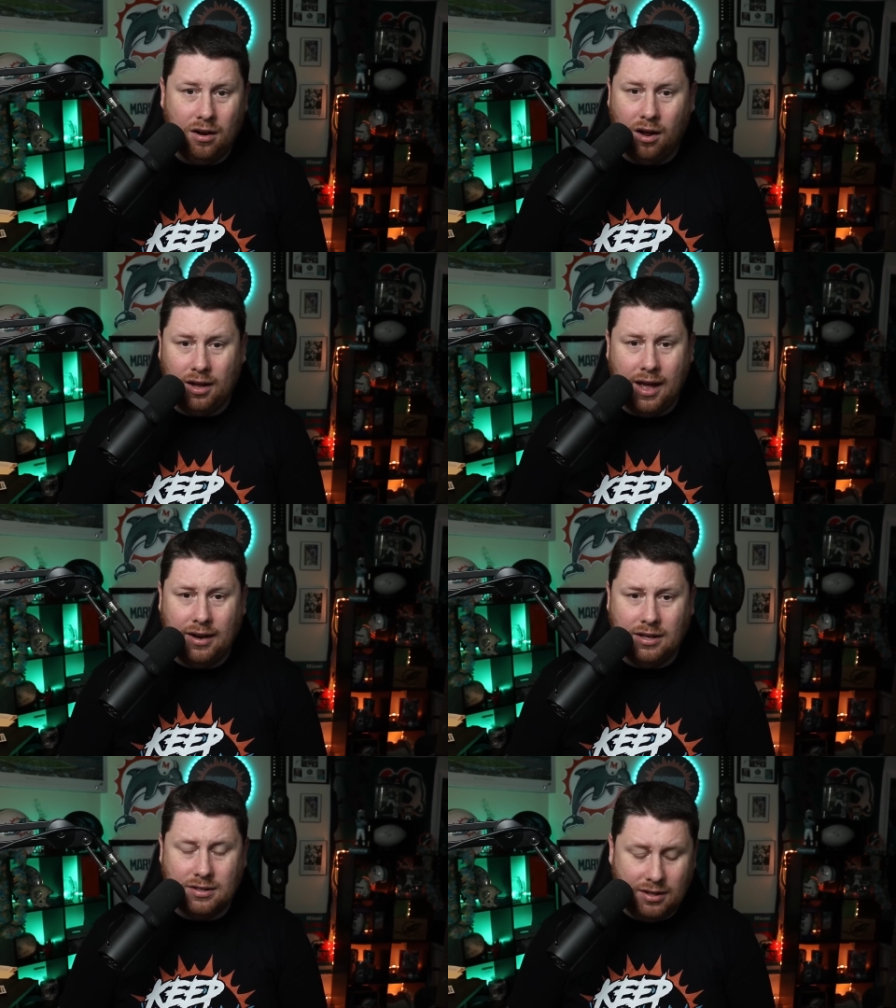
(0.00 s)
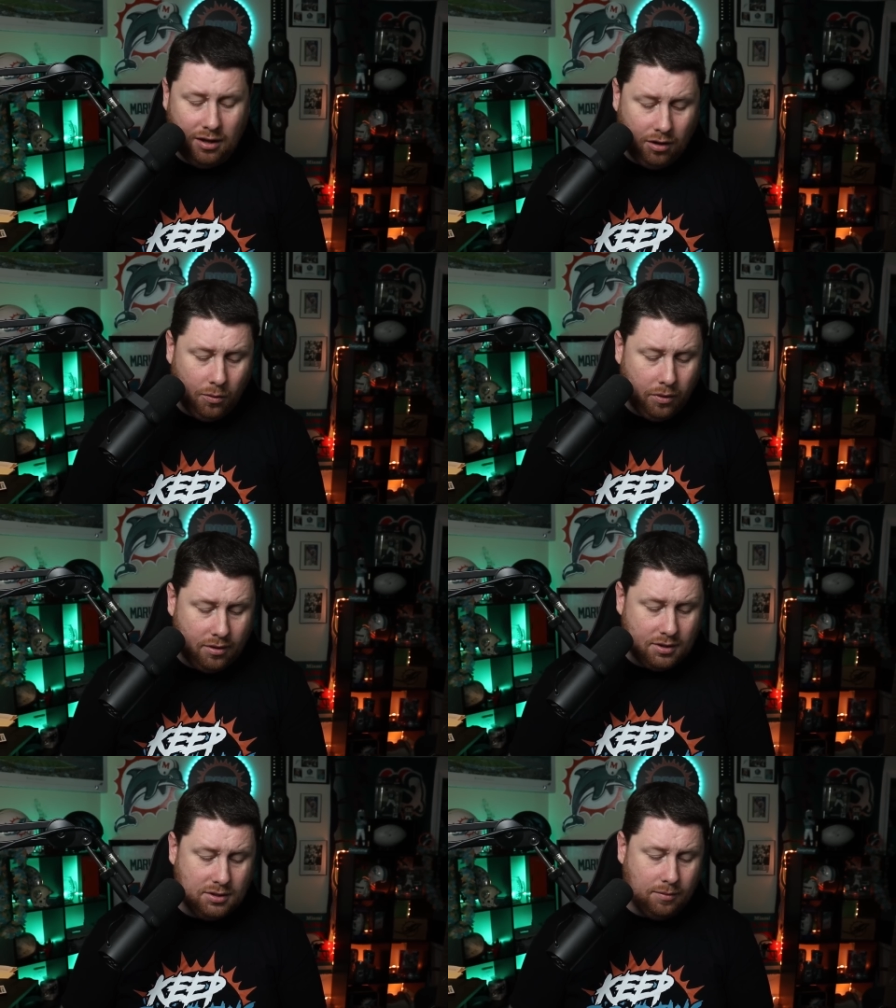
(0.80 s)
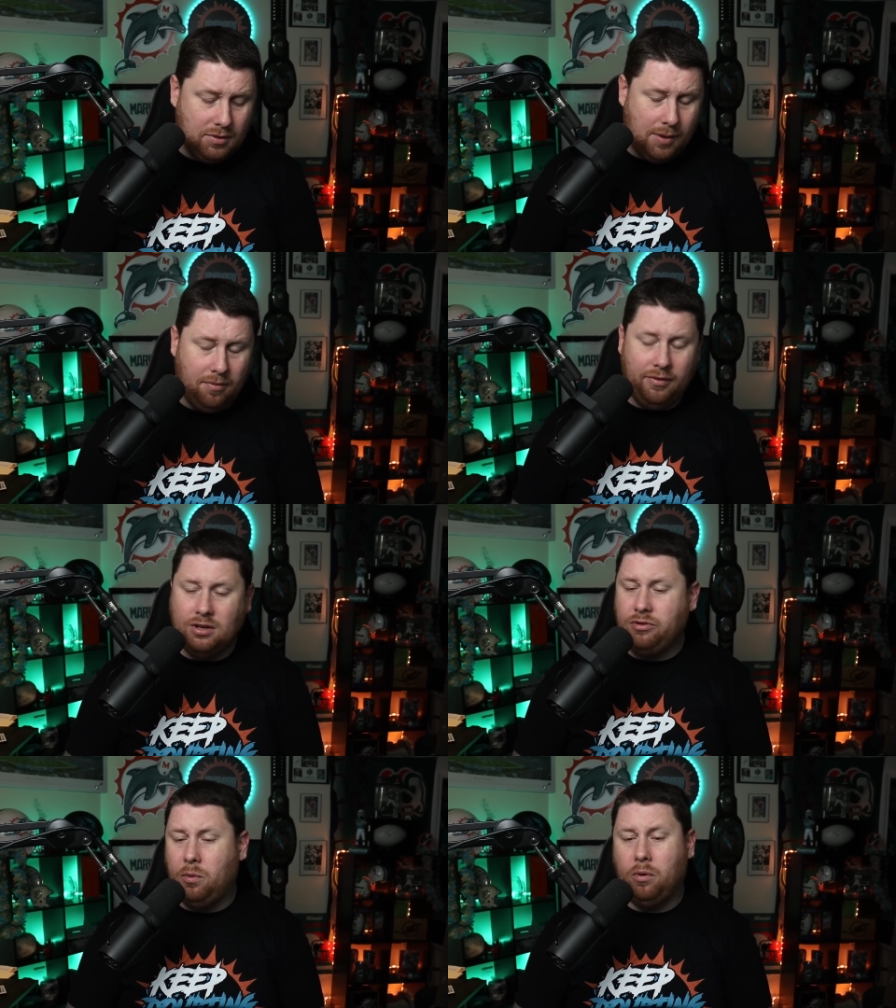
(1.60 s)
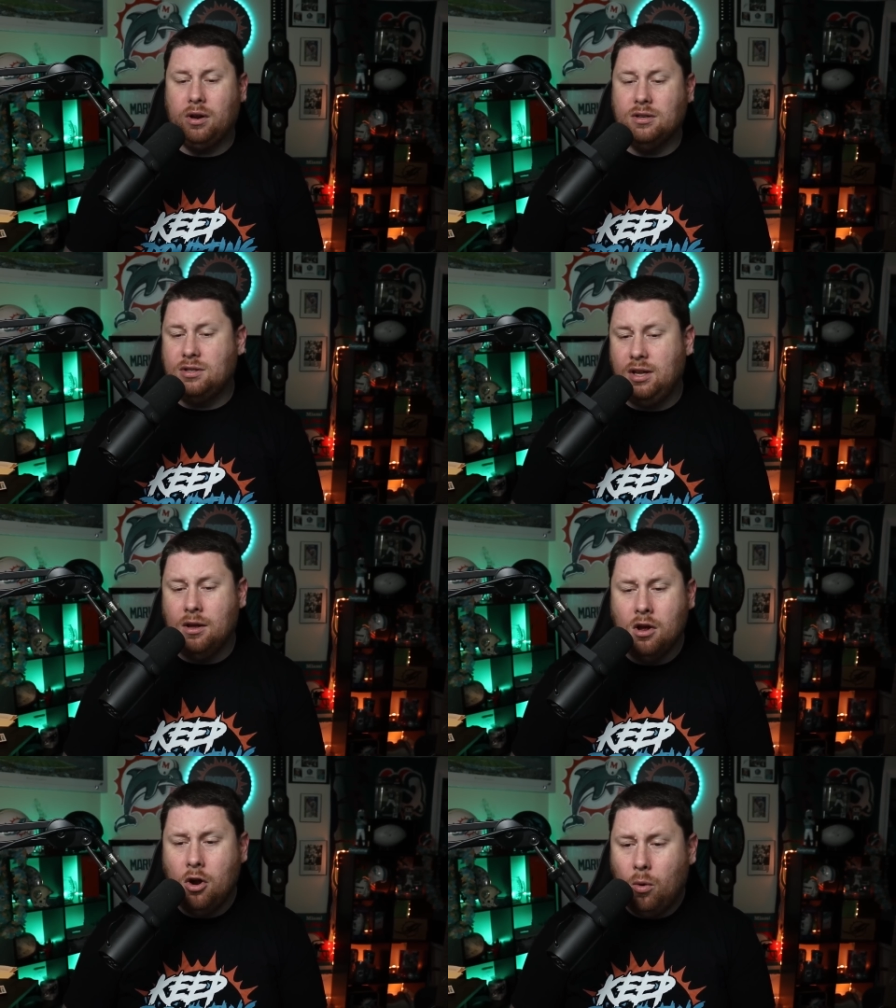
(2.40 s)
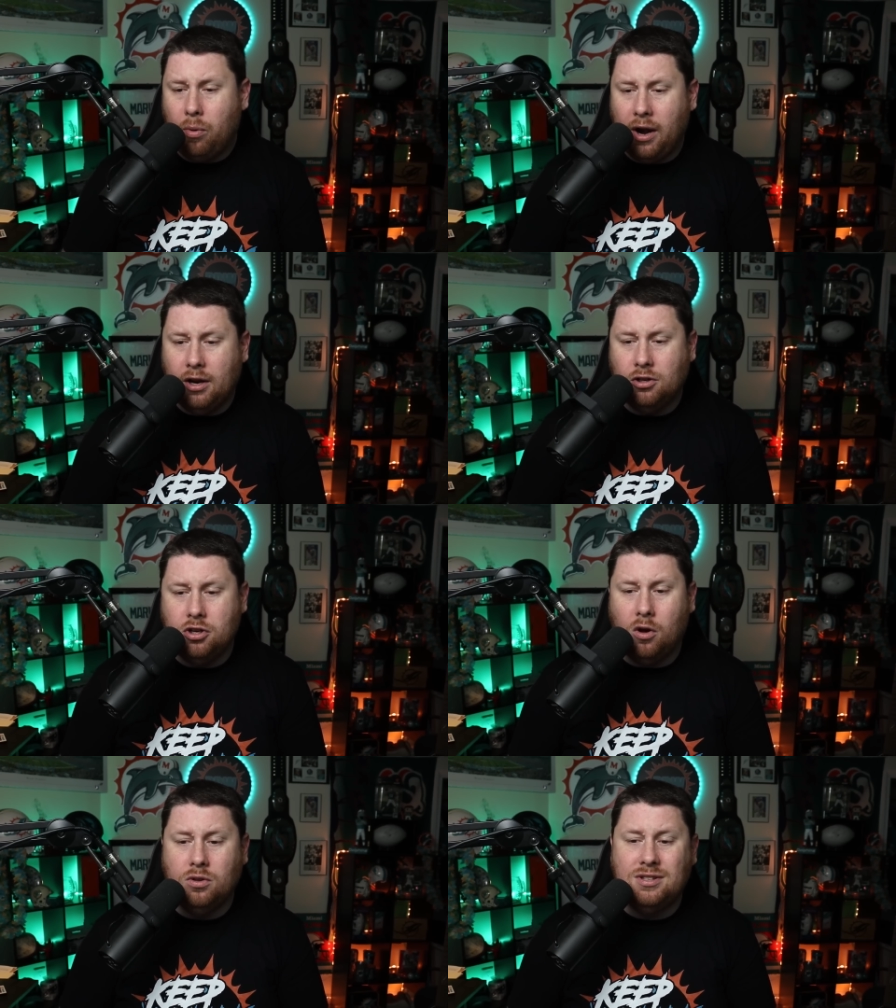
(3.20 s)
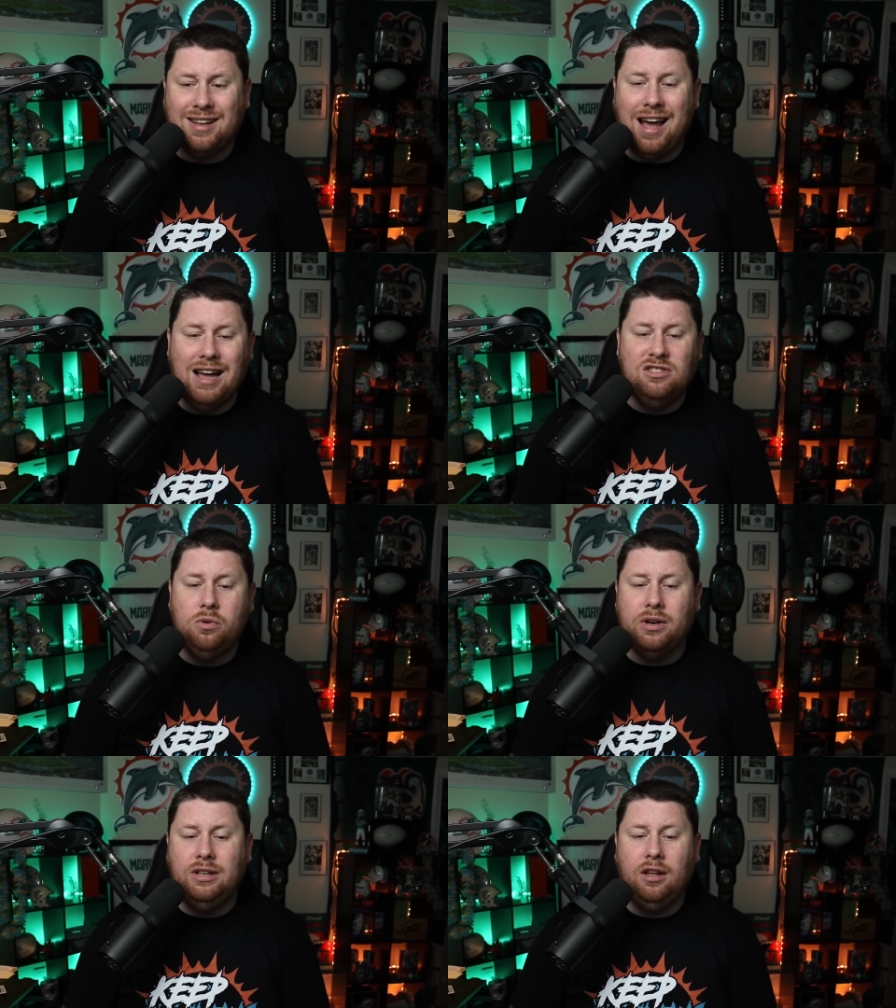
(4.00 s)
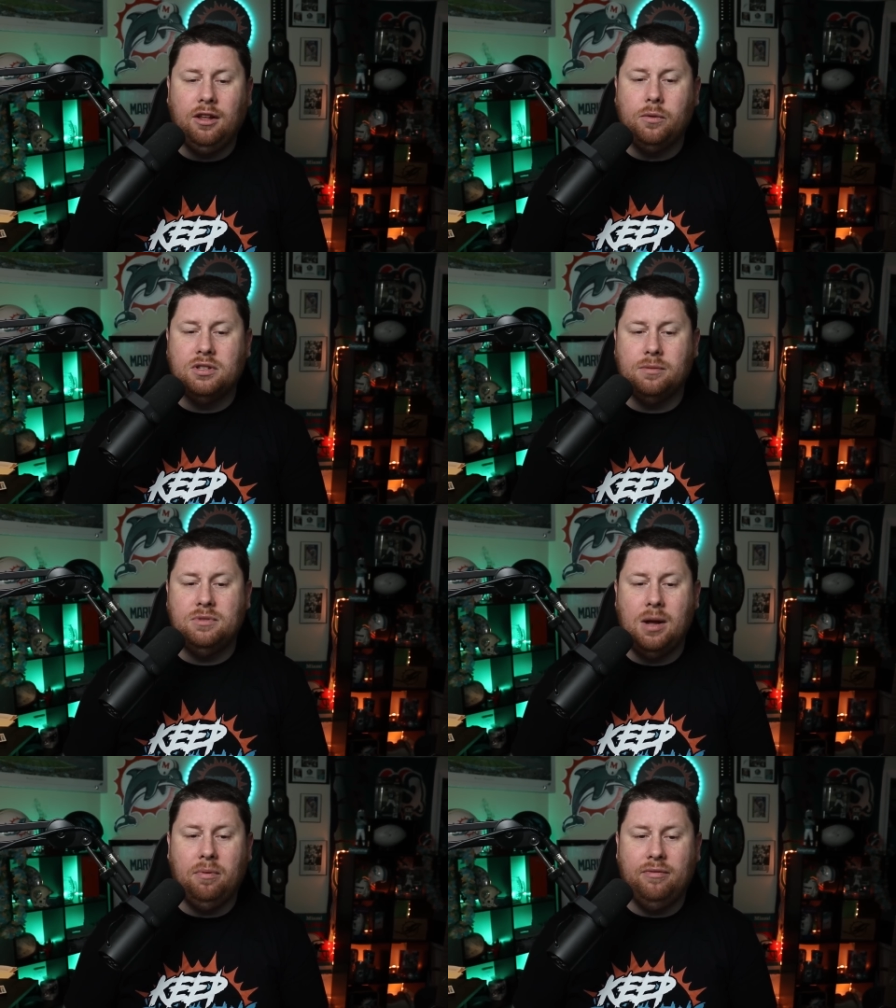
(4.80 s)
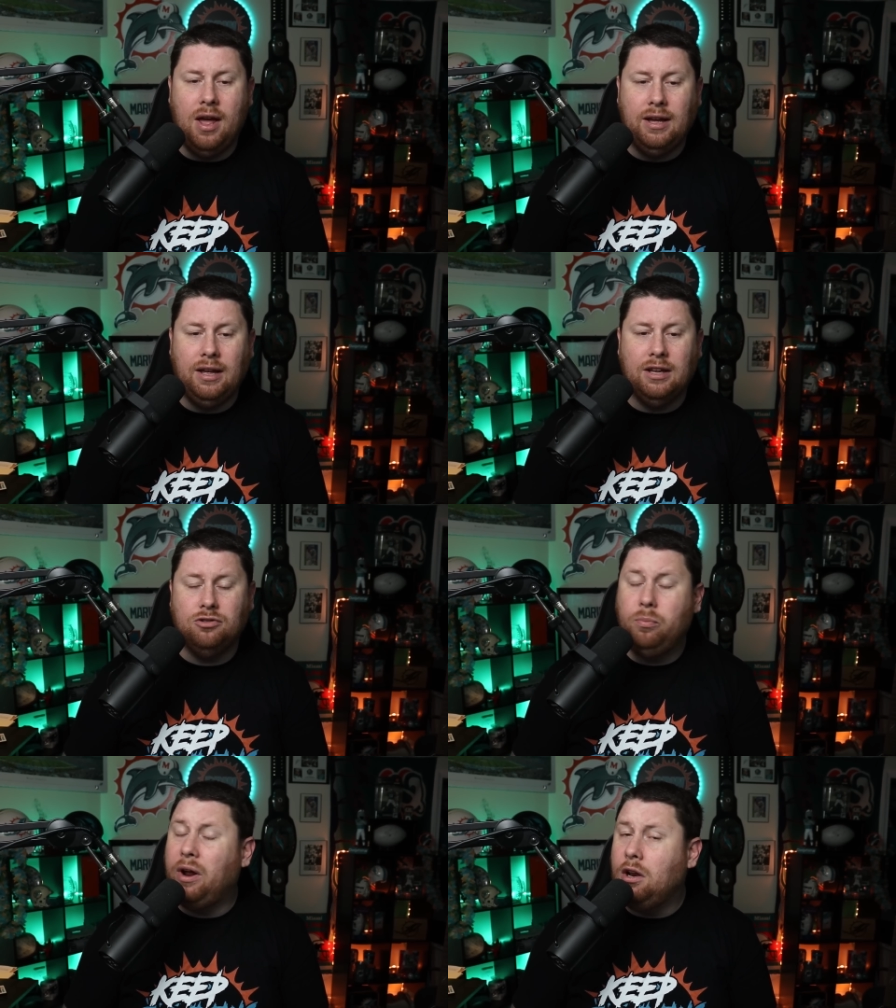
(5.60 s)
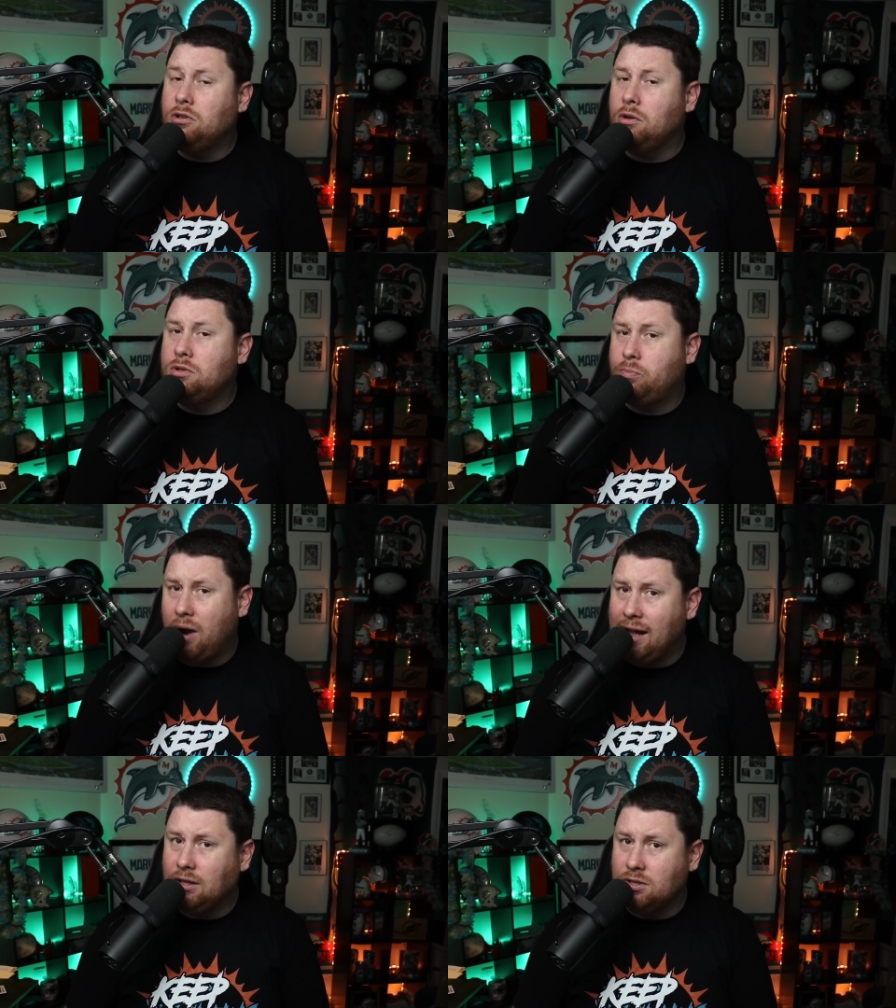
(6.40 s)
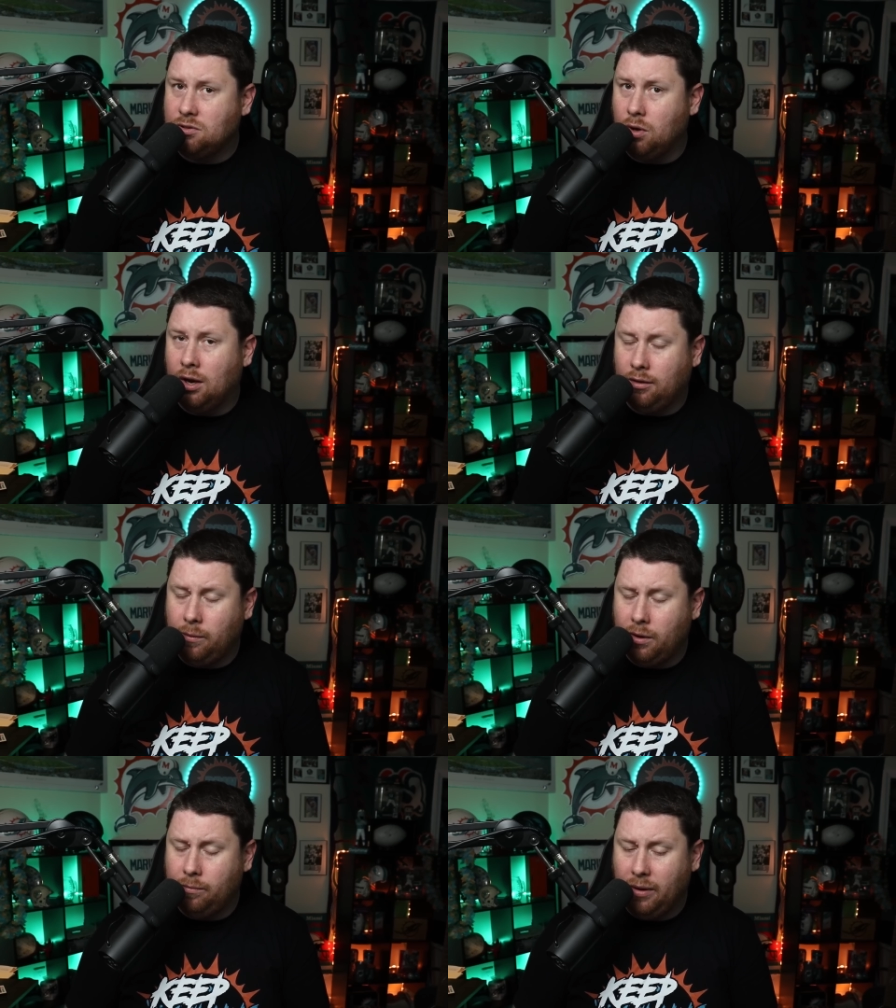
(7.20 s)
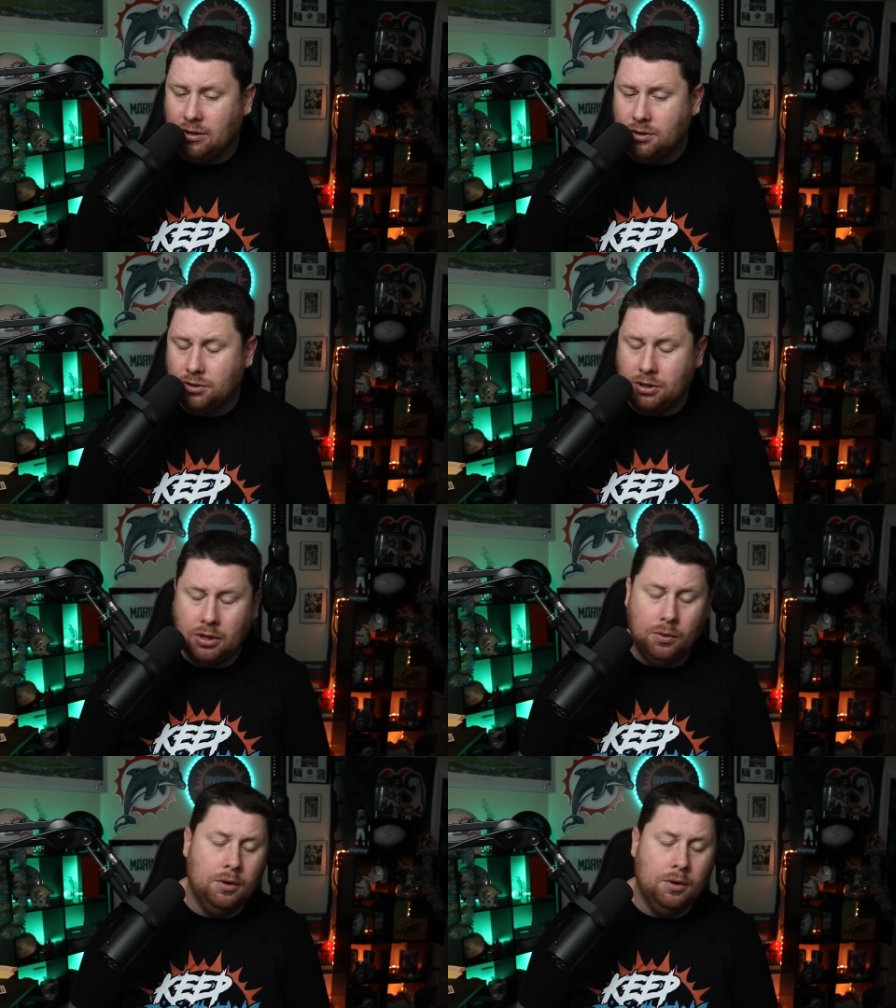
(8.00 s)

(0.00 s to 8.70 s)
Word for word: Again, he's dealing with some type of injury. We're going to see Brandon Jones. The guys who are dealing with some type of nagging injury. Brandon Jones practiced on a limited basis, too.